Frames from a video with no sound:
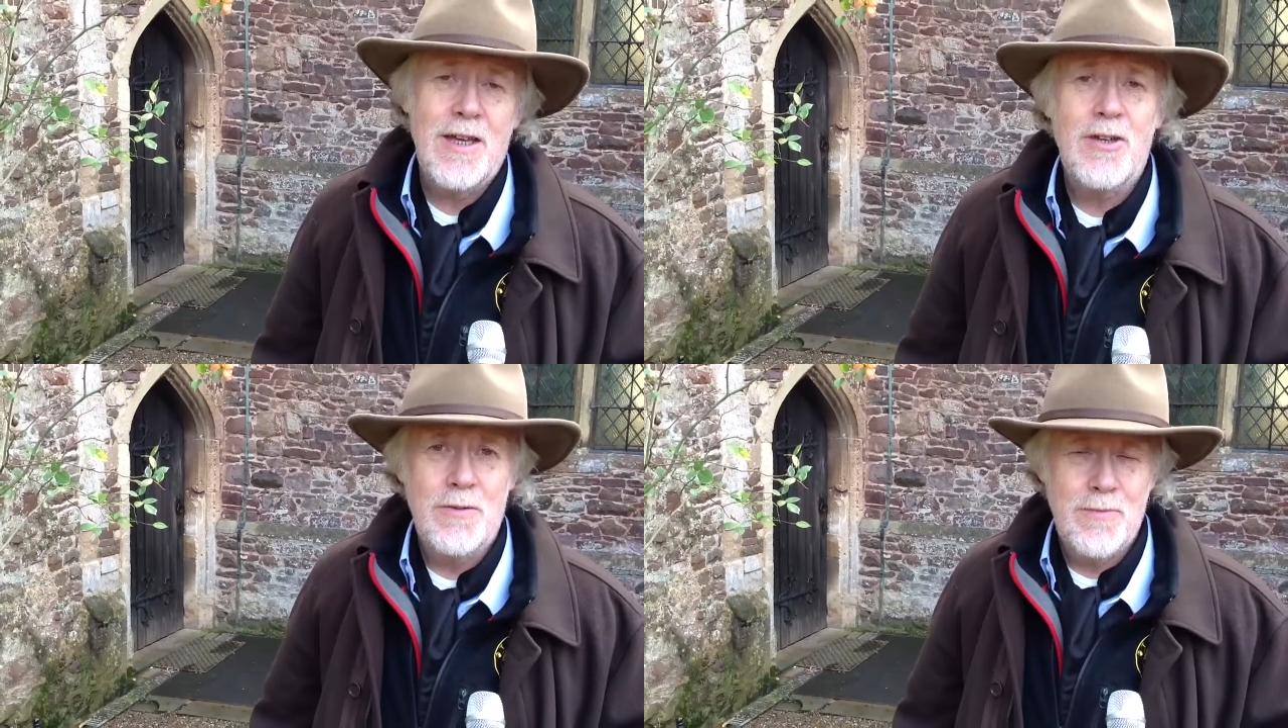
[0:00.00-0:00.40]

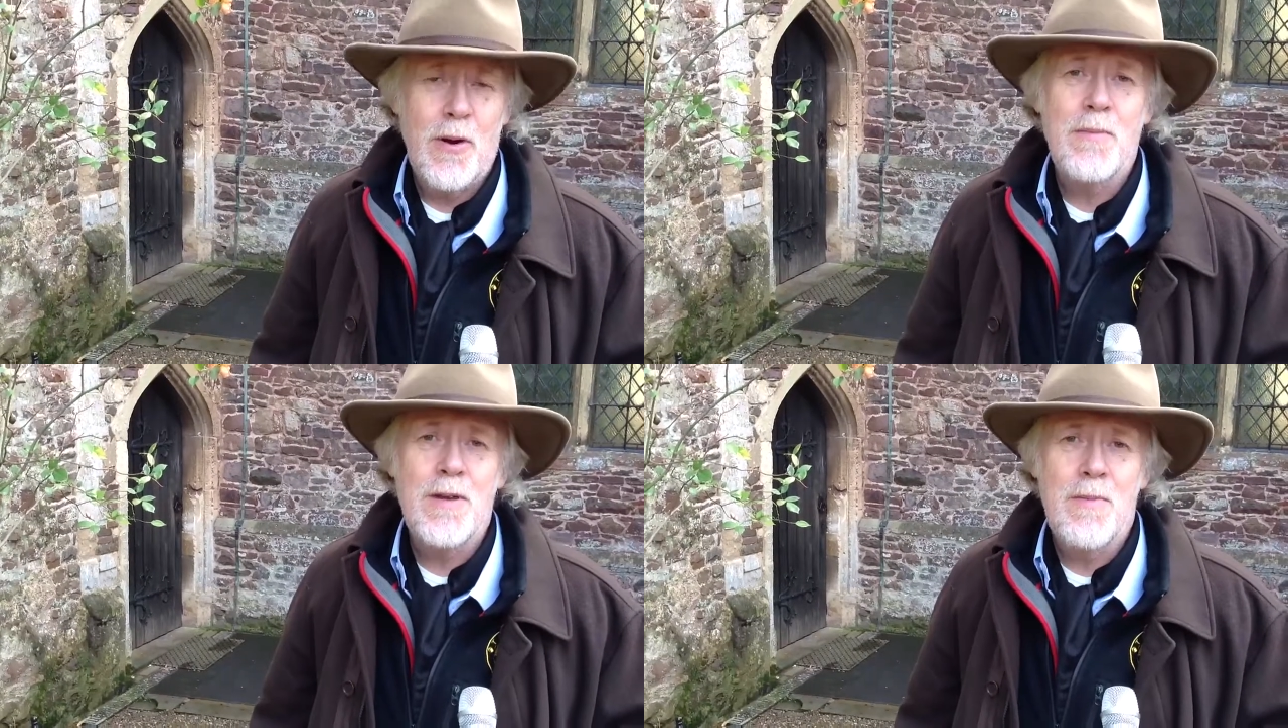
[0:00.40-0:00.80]
you can
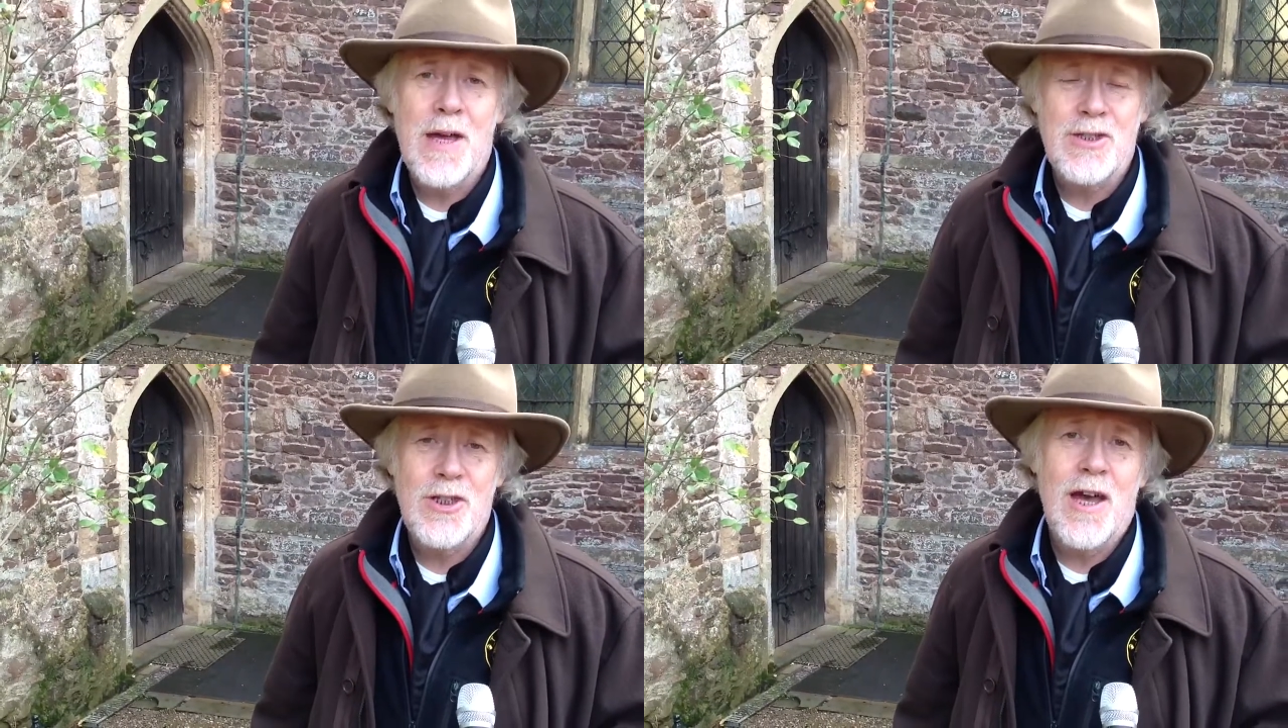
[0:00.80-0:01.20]
probably
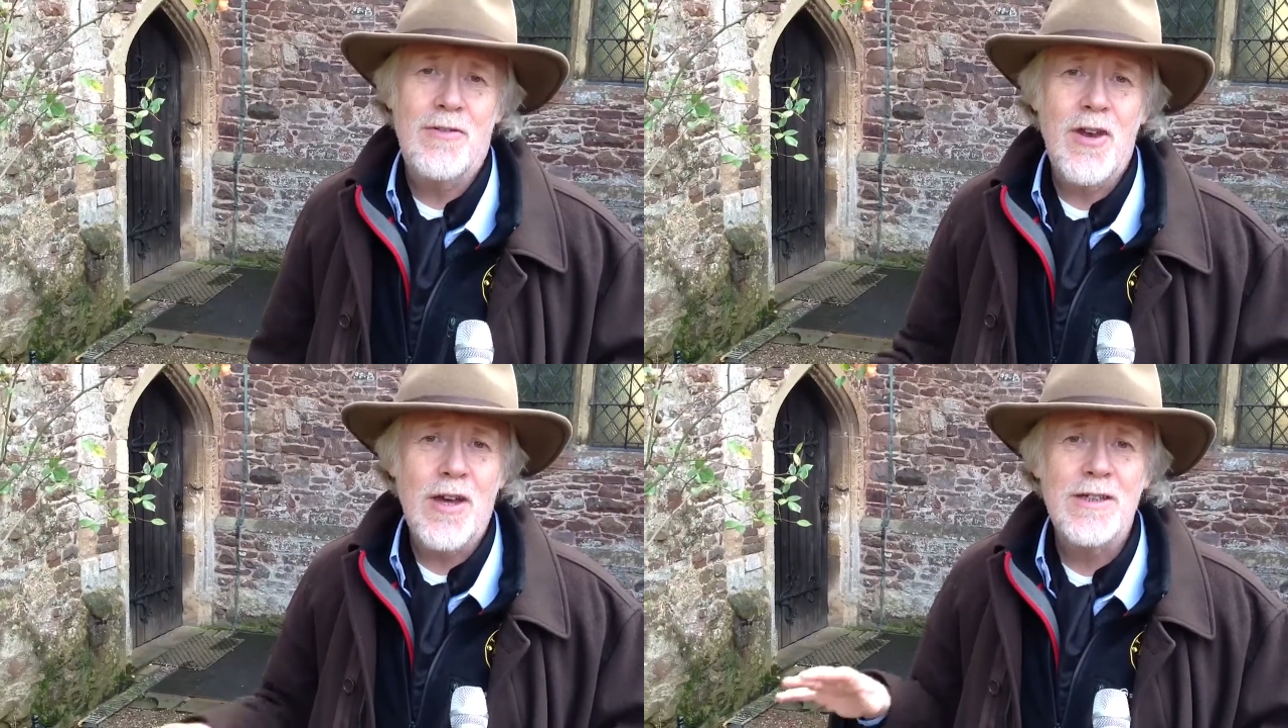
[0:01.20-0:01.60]
imagine how
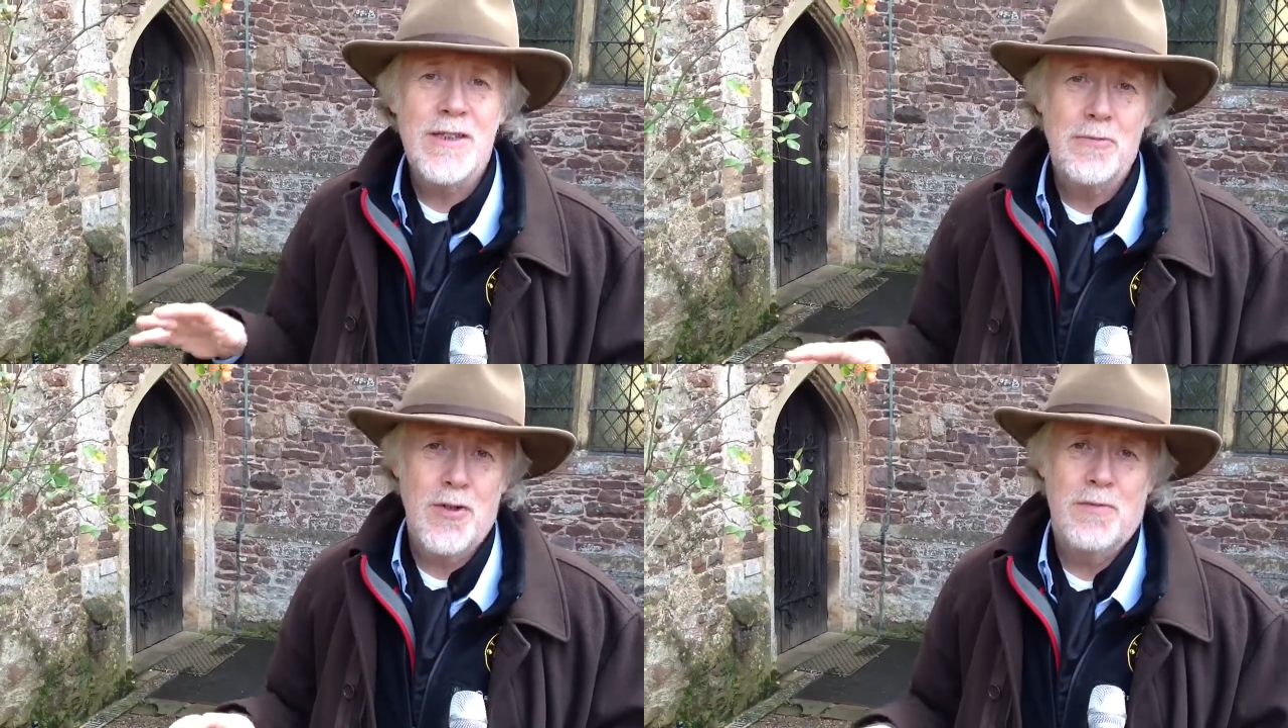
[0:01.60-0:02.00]
nice
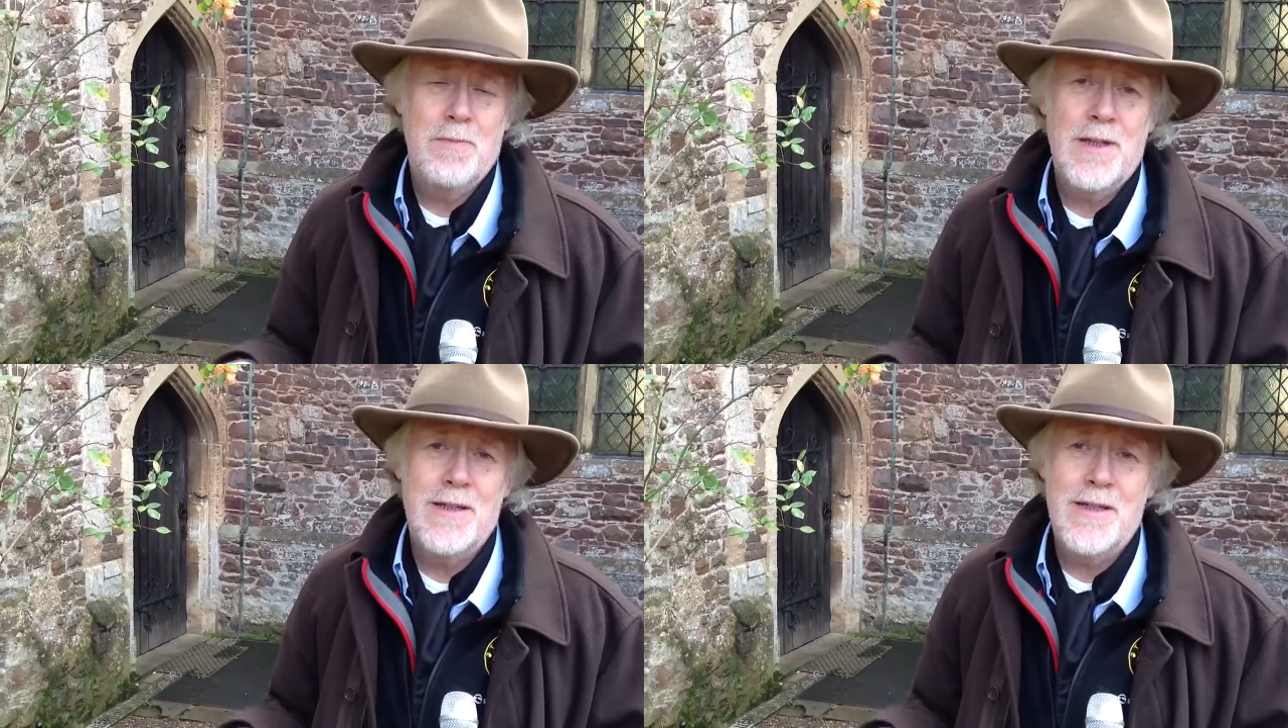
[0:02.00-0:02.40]
it would have
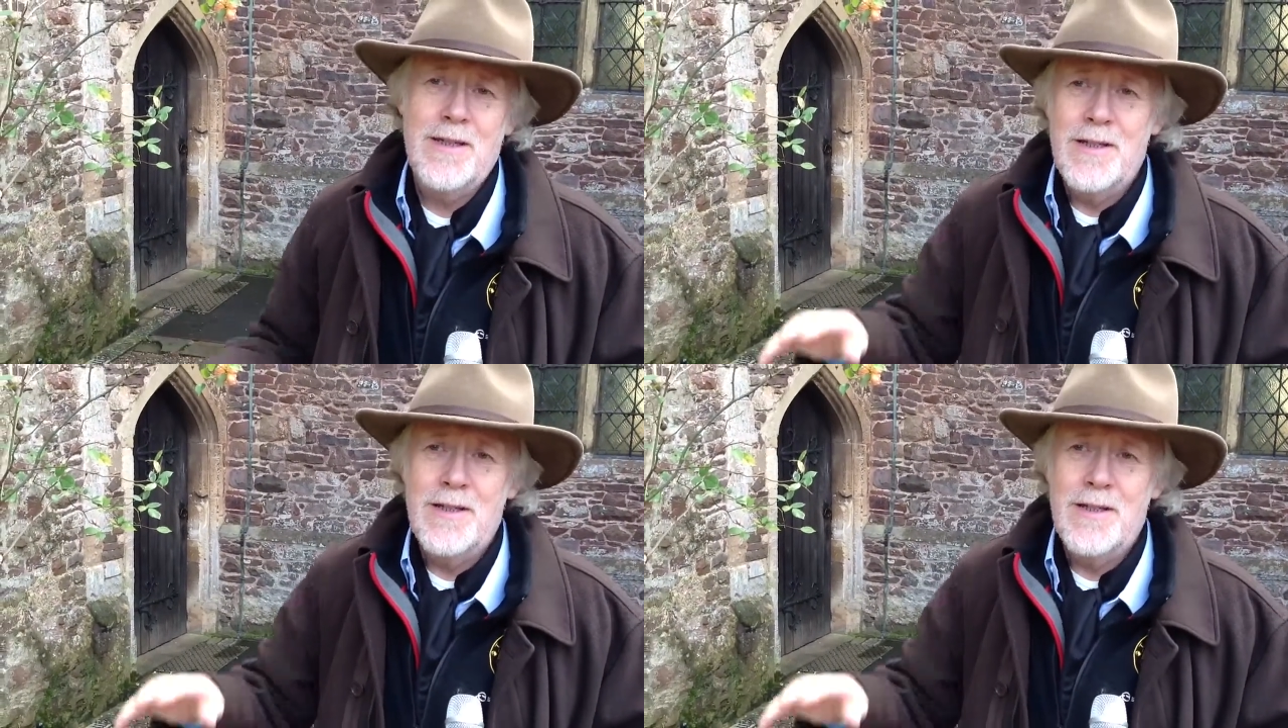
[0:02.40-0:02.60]
been